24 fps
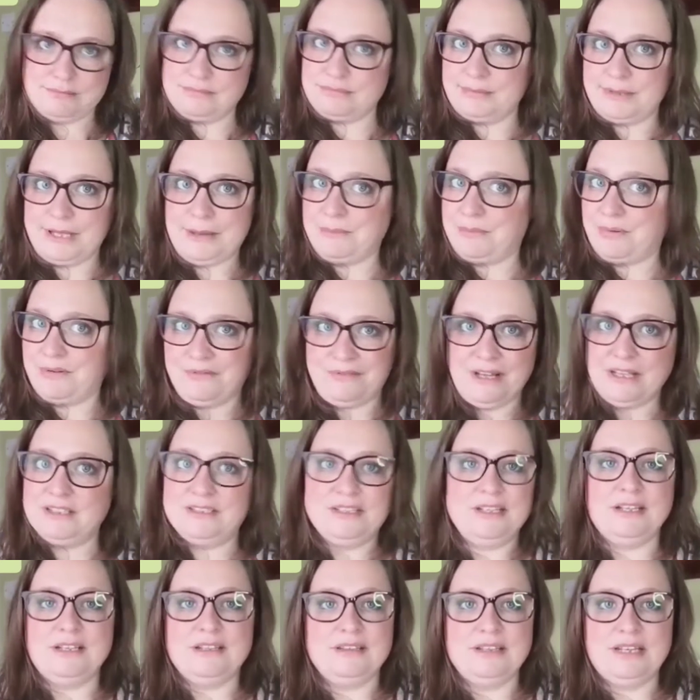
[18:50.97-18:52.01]
then
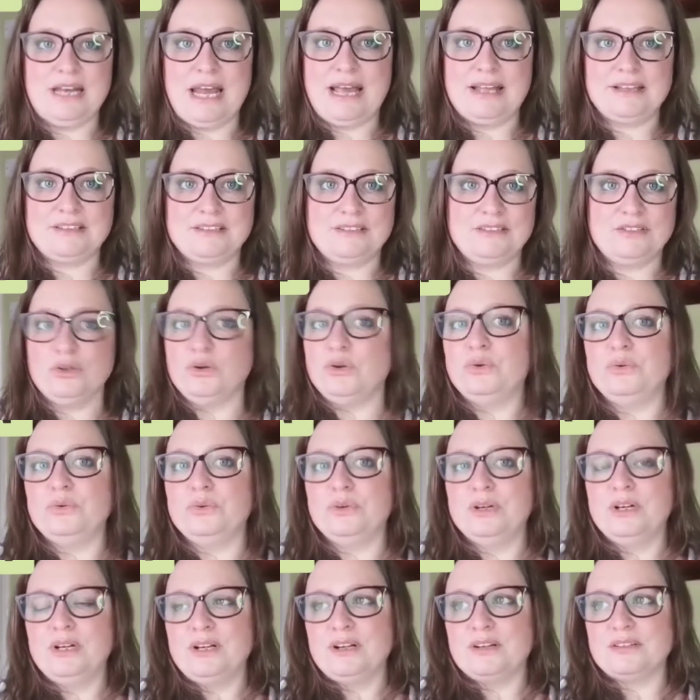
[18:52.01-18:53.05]
preventing the gnats at
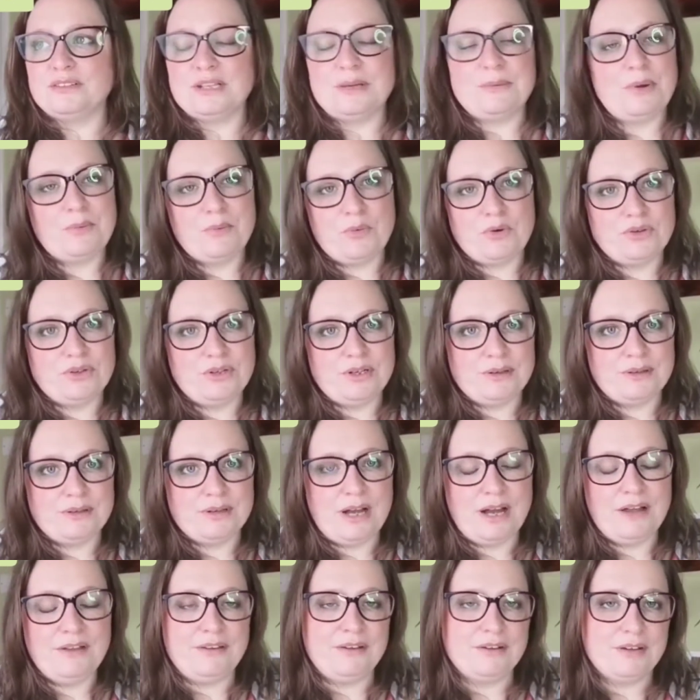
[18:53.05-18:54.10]
all, because they won't want to
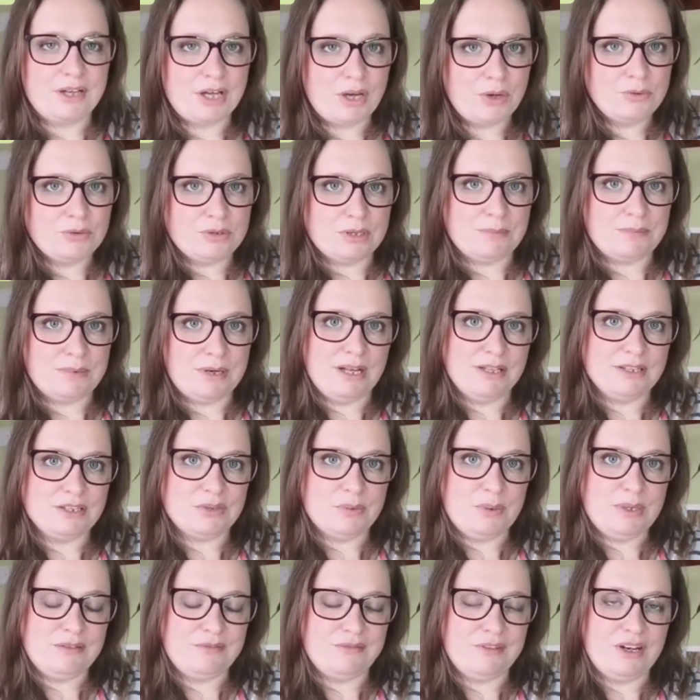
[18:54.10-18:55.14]
either go to the plant
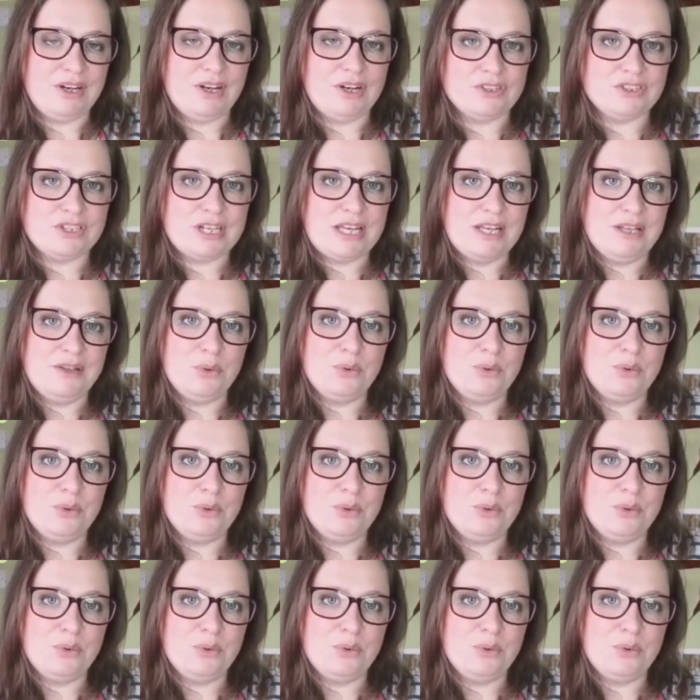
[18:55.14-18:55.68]
to eat the fungus,